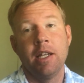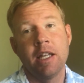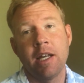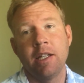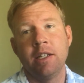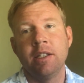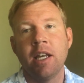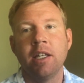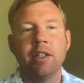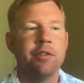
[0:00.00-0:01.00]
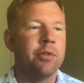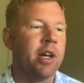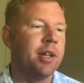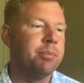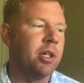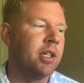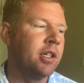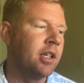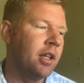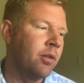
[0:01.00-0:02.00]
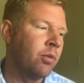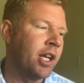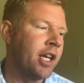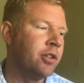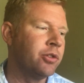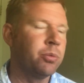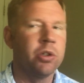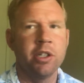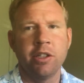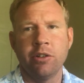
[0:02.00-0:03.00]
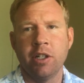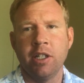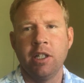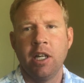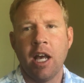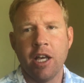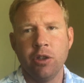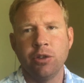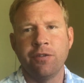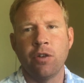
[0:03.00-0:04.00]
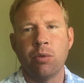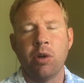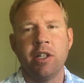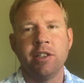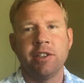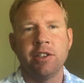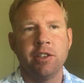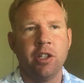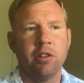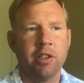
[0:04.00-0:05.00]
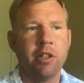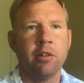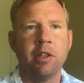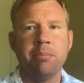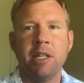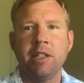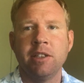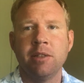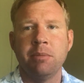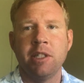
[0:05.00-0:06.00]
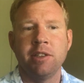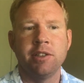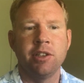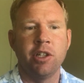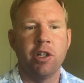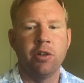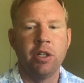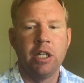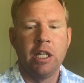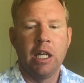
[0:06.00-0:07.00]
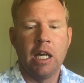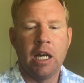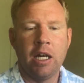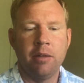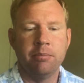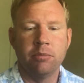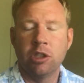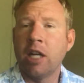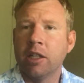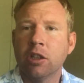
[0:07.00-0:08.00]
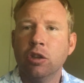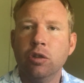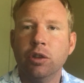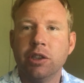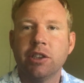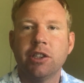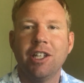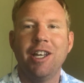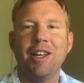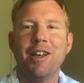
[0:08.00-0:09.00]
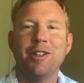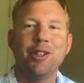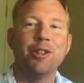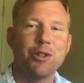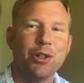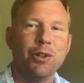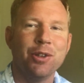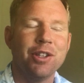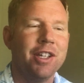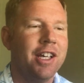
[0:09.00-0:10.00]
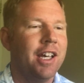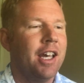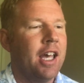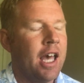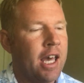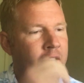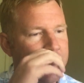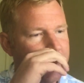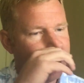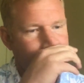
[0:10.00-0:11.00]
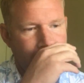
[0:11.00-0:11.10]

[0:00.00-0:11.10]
Not in a negative way, but when I use the word ignorant, I use it for what it's, you know, literally means. It means, you know, kind of clueless to the truth. And,